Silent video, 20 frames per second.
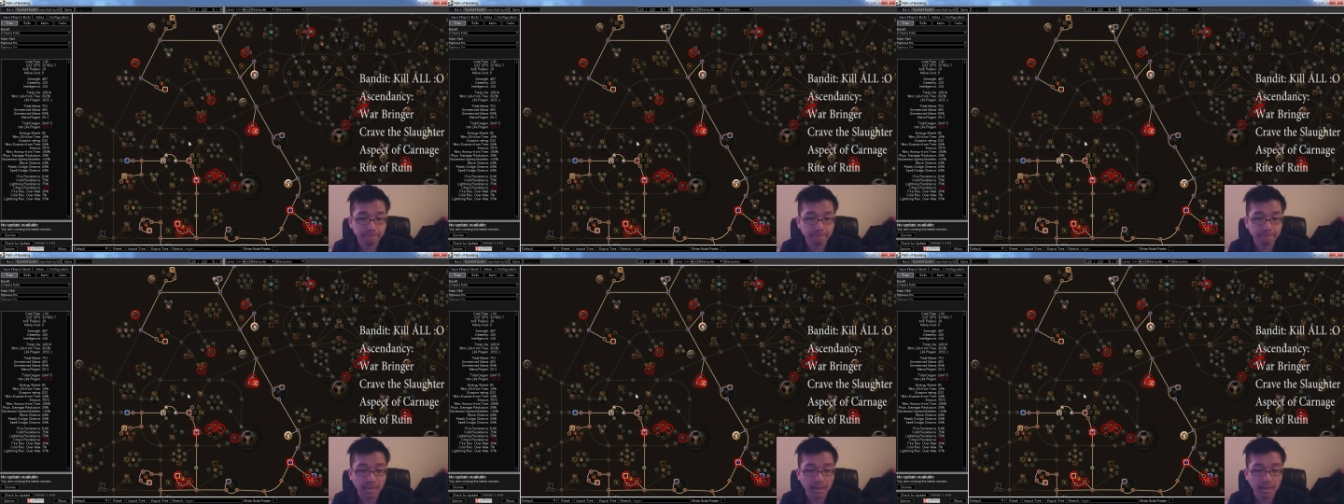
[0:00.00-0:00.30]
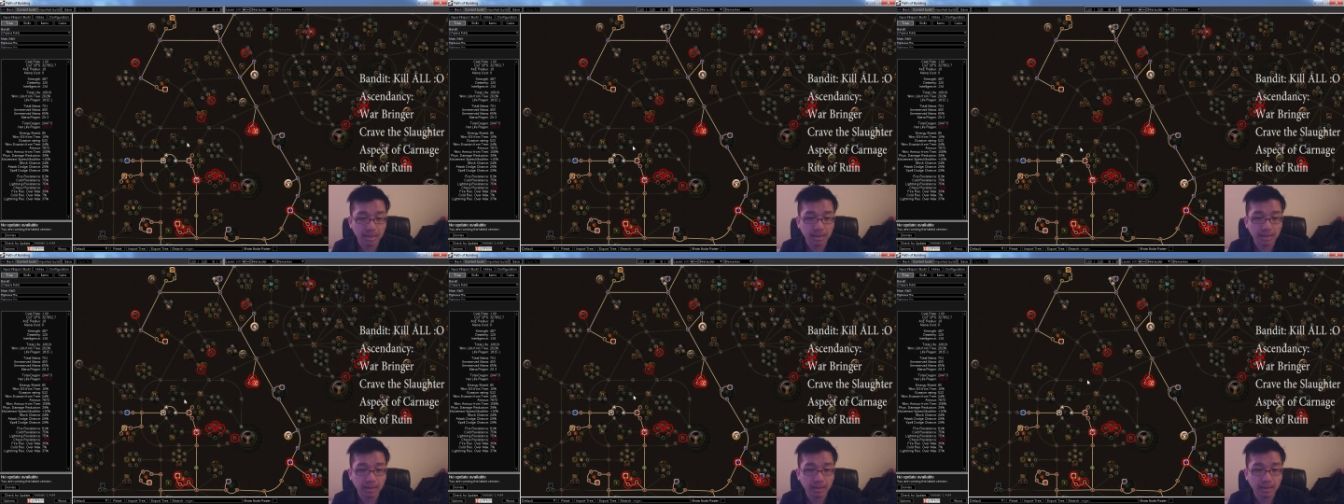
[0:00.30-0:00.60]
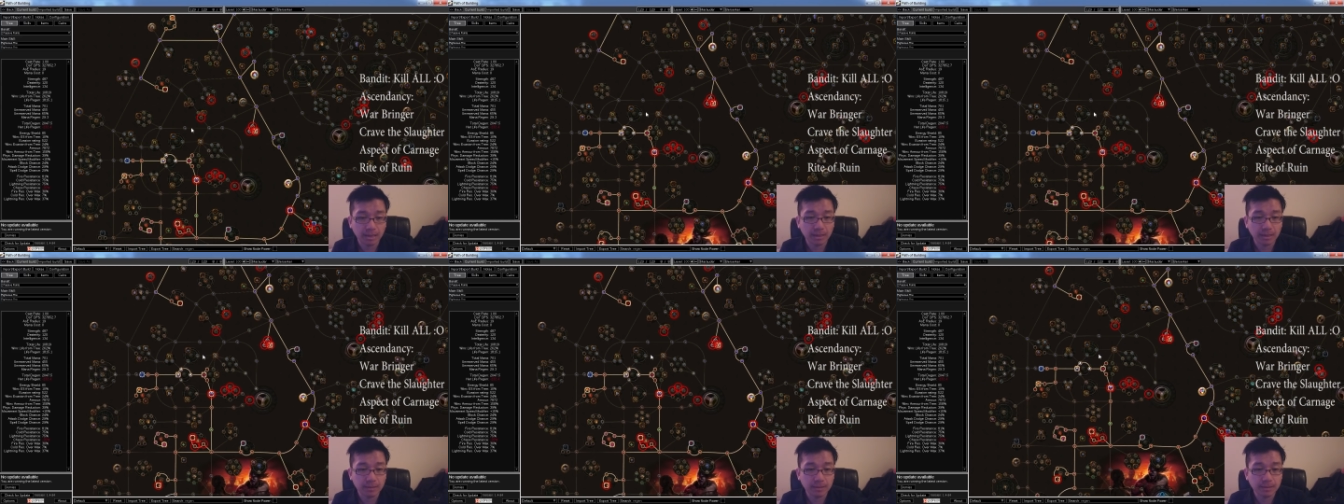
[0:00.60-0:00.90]

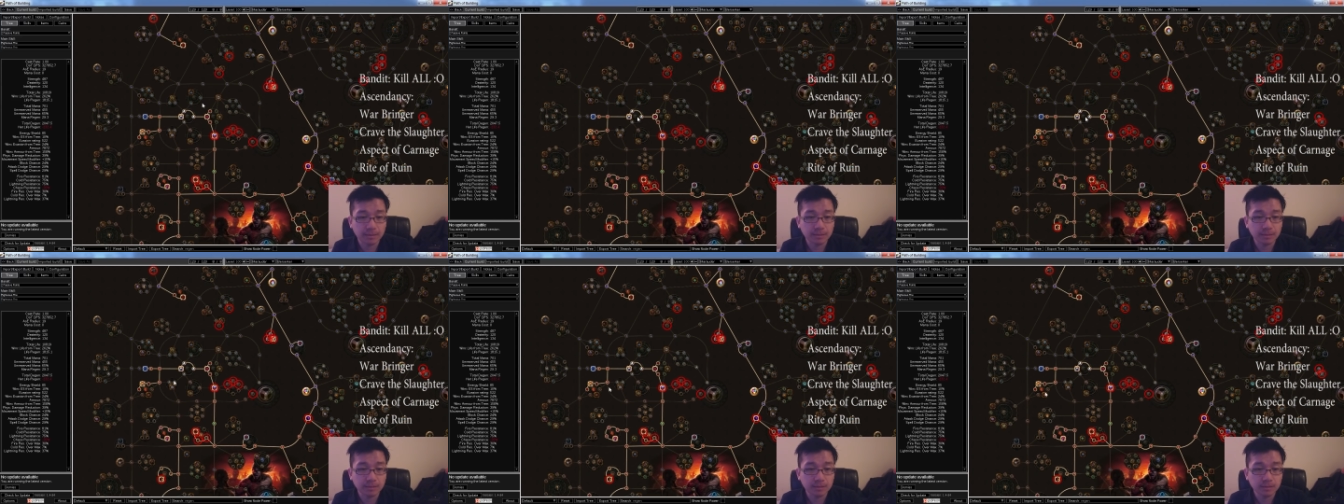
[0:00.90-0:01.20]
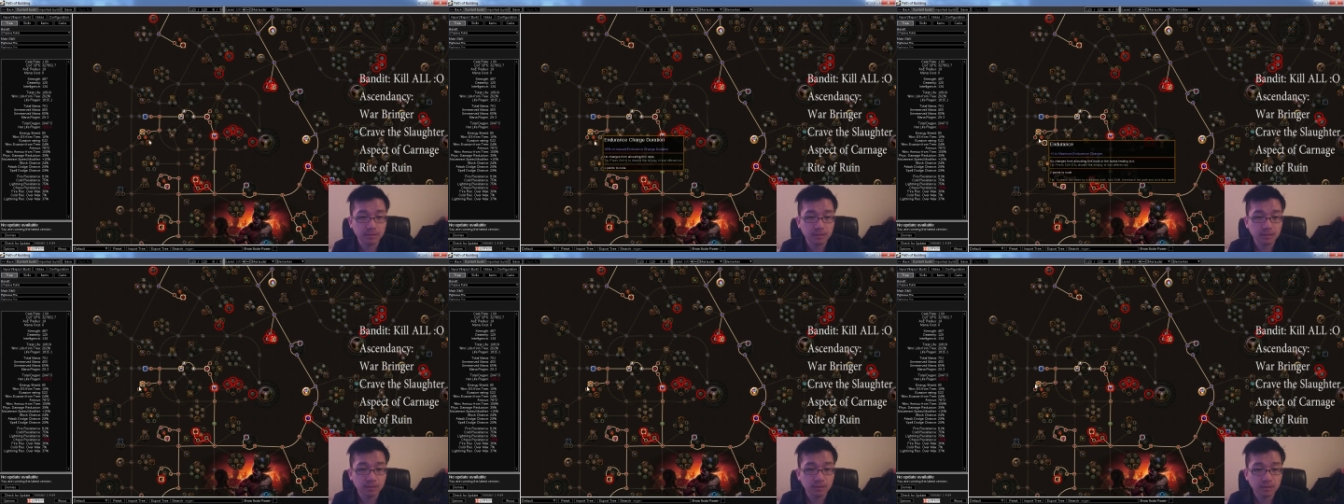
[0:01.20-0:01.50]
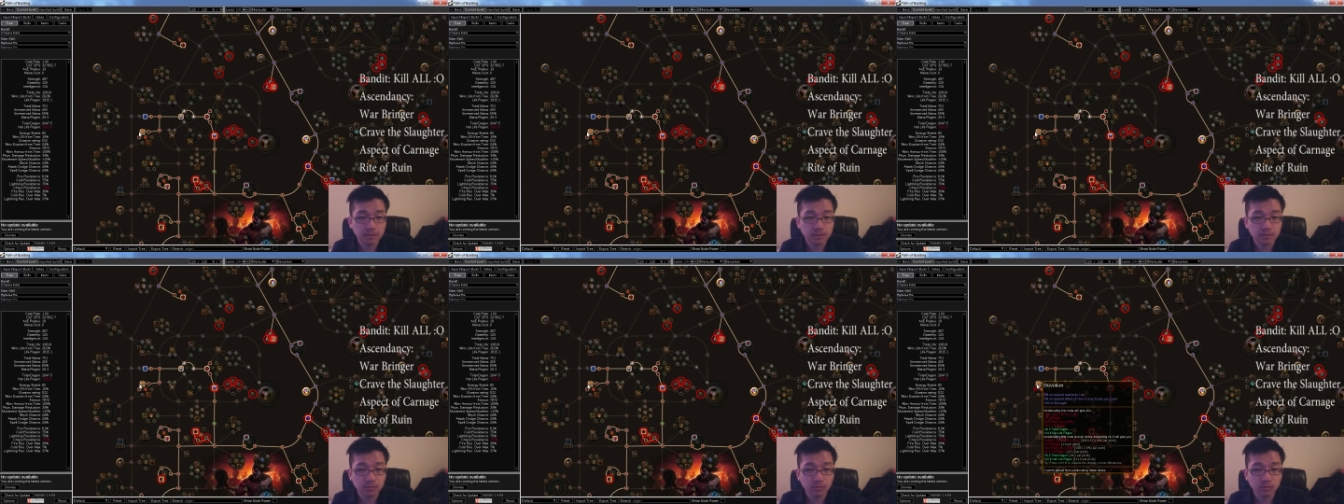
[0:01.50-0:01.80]
And
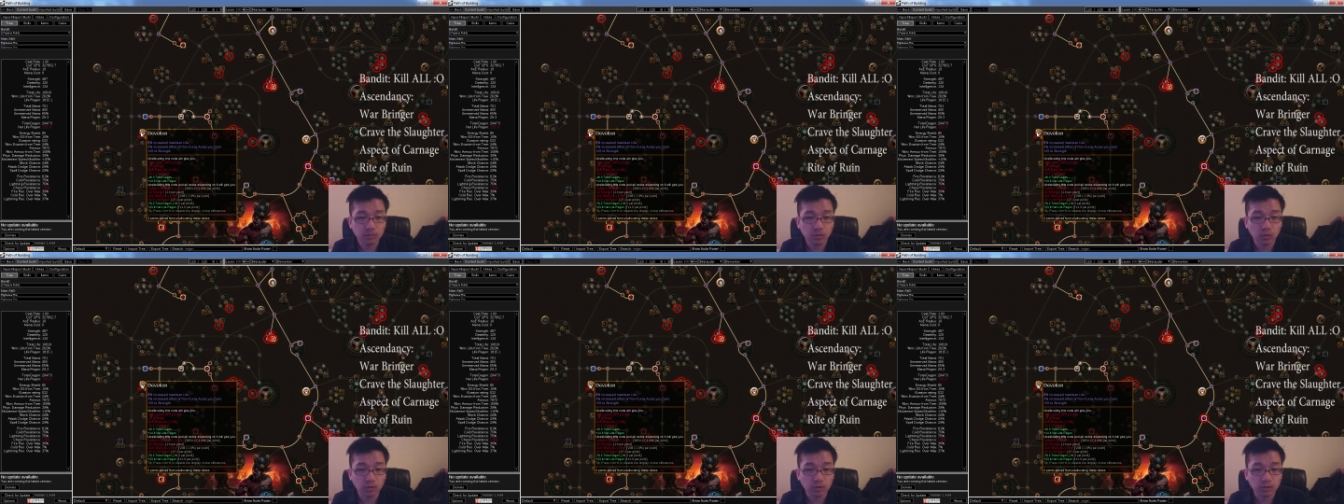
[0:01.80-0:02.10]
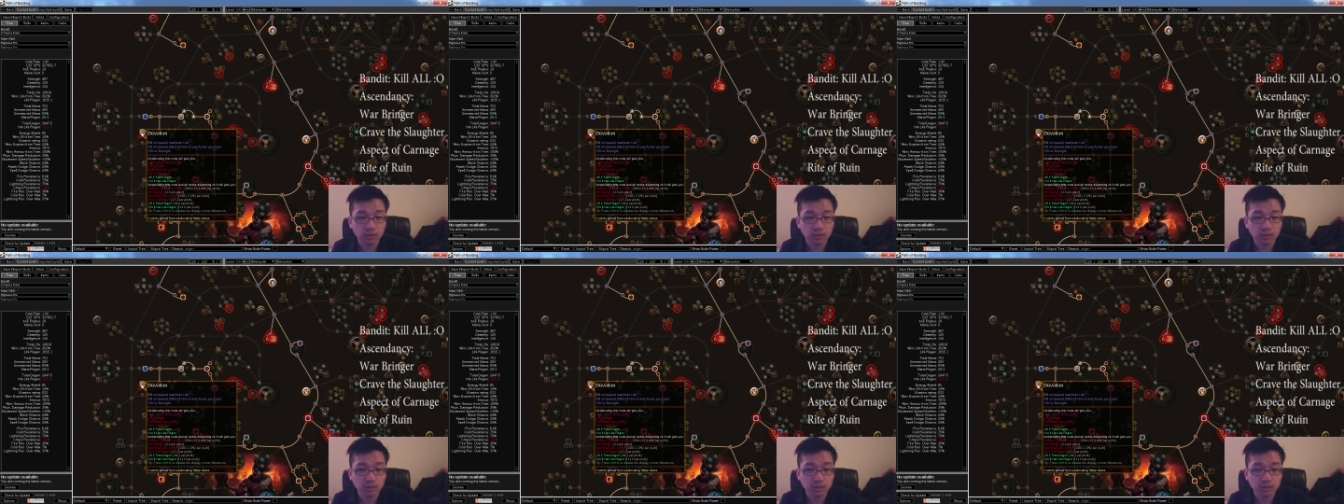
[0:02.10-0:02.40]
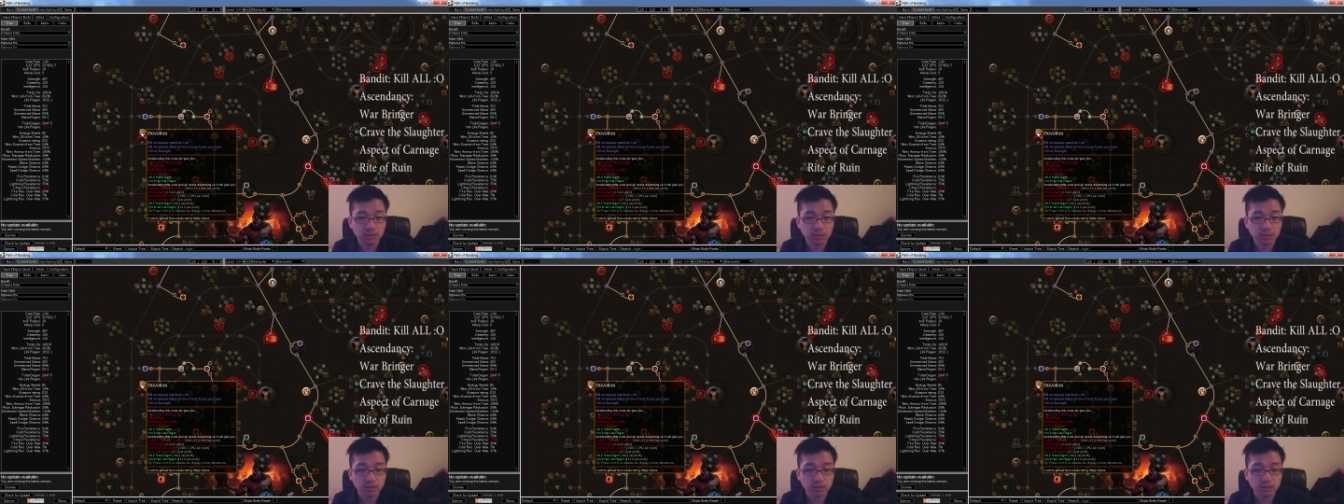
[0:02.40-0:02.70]
more
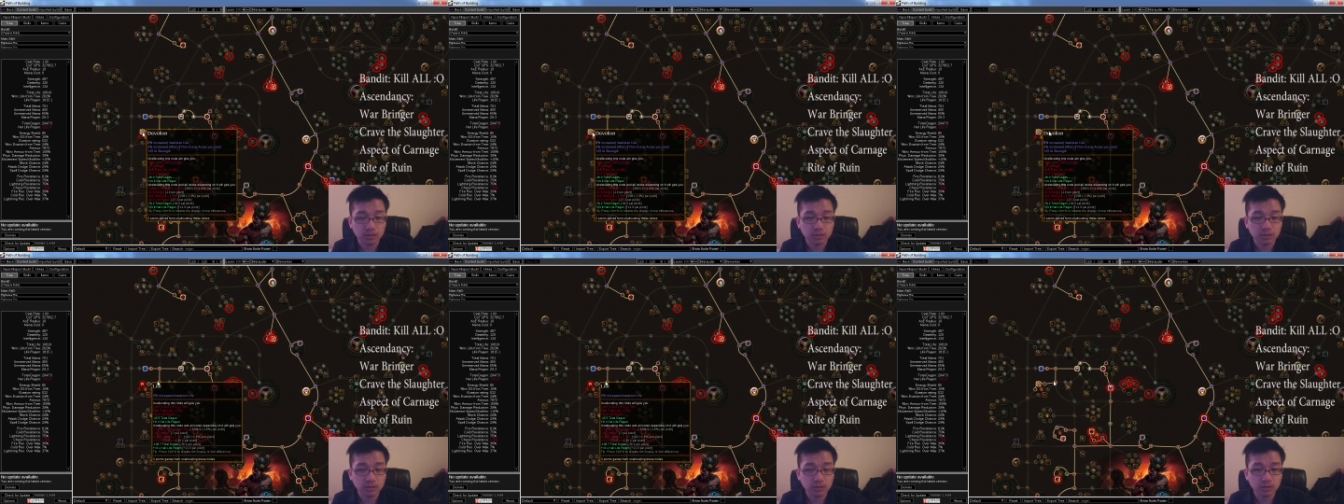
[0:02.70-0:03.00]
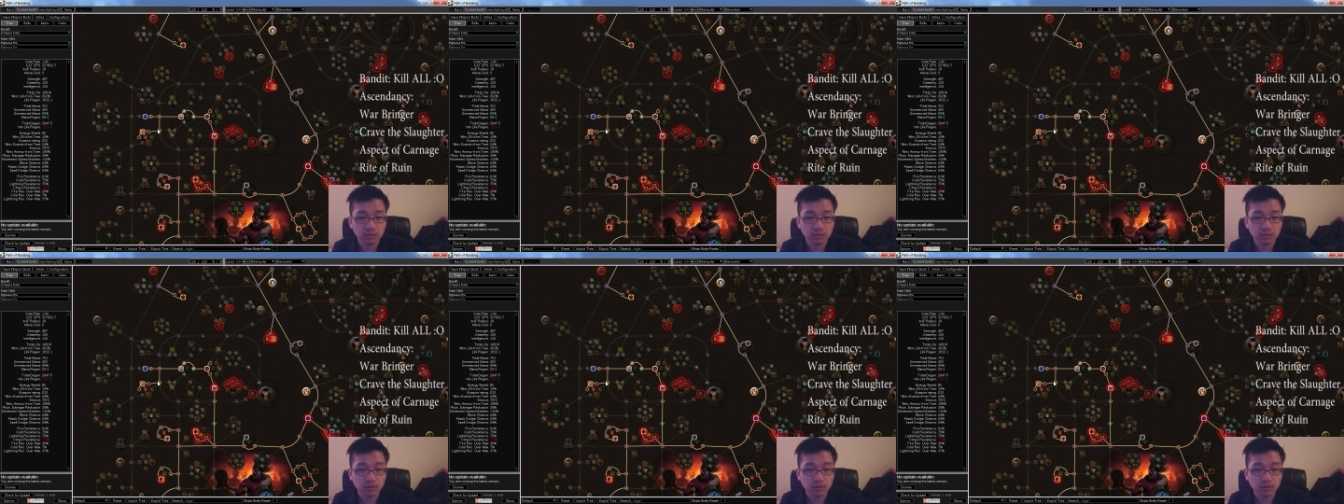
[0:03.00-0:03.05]
clusters